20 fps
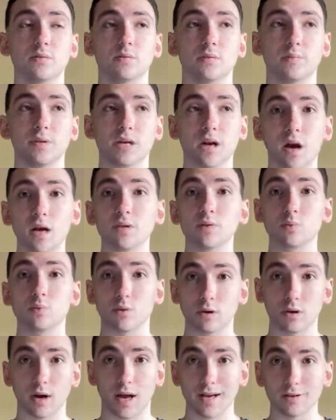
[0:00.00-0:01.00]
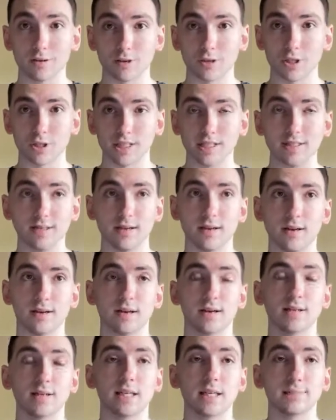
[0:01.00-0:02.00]
because we're energy,
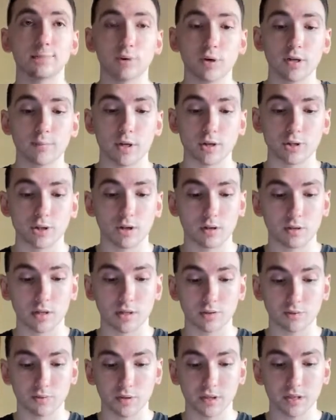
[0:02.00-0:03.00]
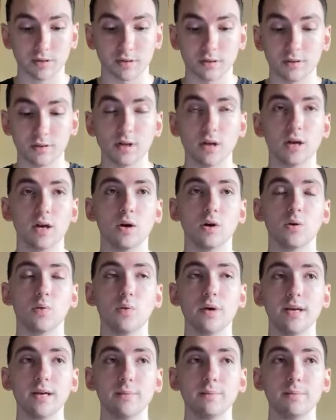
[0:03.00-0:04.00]
because that's pretty much all that's real,
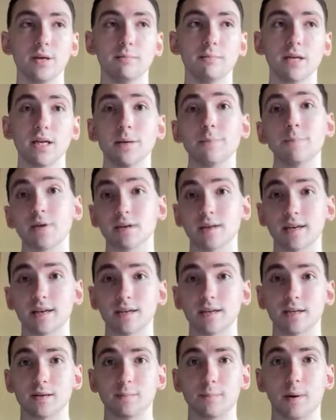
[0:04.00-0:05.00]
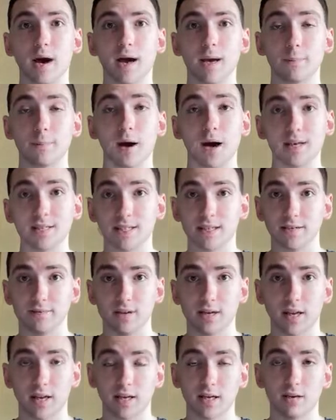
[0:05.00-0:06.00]
we can be manipulated by positive
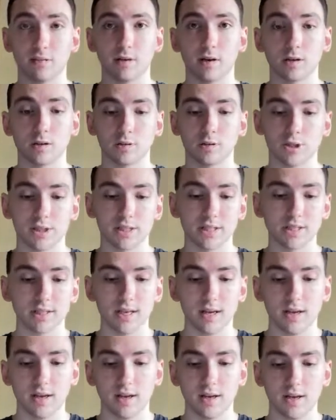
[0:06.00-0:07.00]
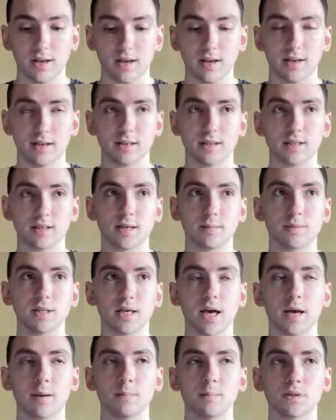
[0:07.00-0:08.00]
and negative energies. And
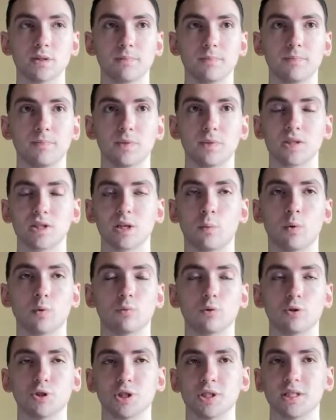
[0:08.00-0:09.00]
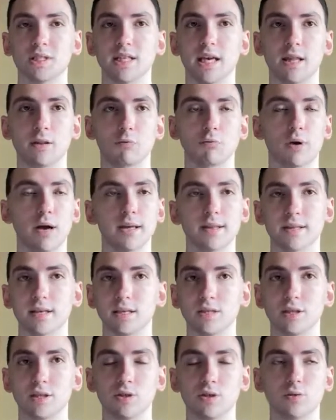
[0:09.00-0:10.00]
sometimes someone will just say the right
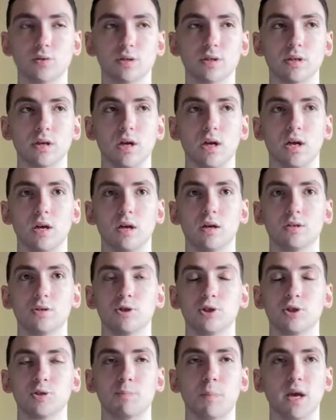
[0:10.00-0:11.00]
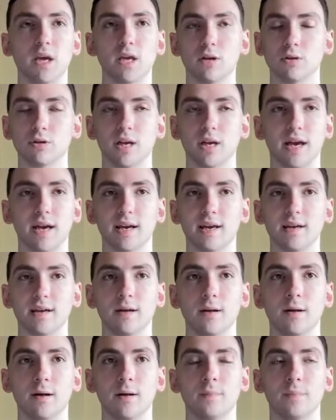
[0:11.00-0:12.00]
thing to you and just make your day.
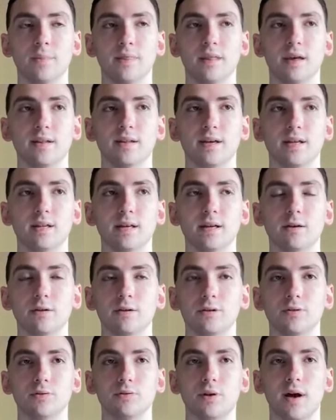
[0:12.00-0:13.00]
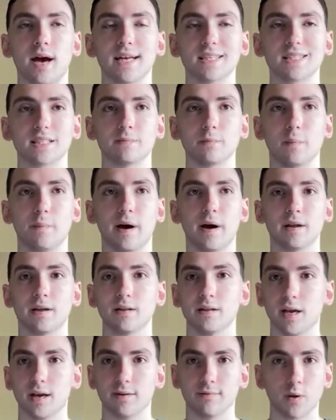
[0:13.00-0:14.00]
And then later you ask them about it
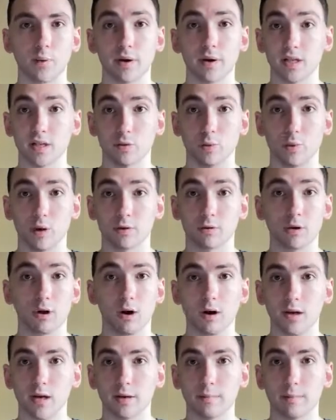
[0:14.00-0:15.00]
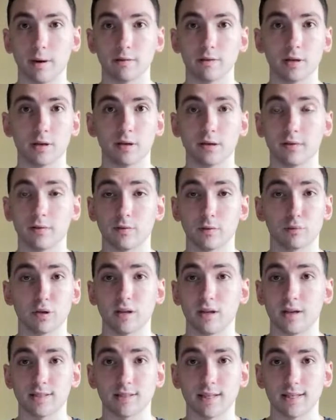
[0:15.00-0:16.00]
and they have no idea what you're talking about. They don't even
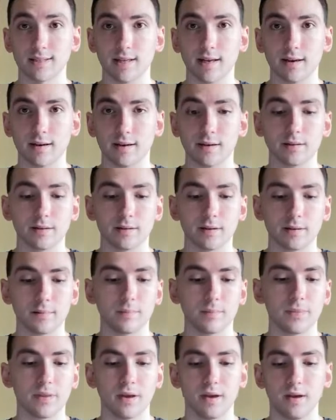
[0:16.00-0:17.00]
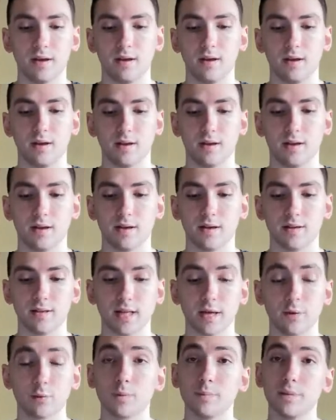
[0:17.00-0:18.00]
realize they said anything. And
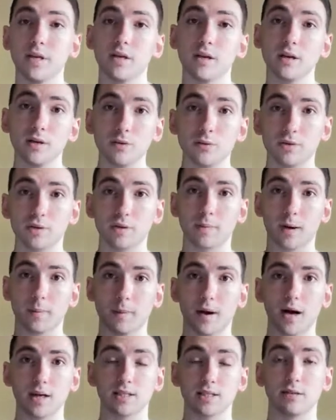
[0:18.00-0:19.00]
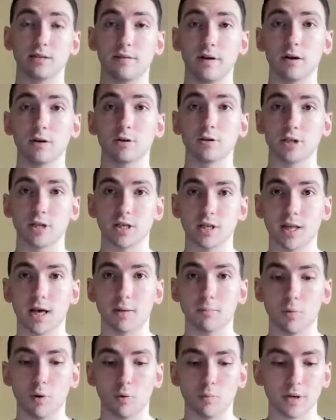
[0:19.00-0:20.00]
they were being used by positive energy in
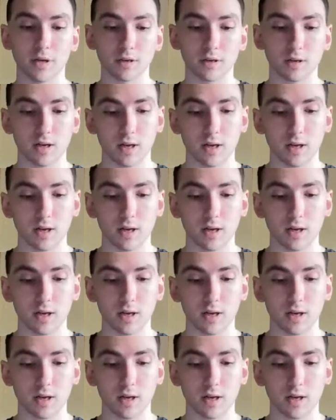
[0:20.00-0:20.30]
that moment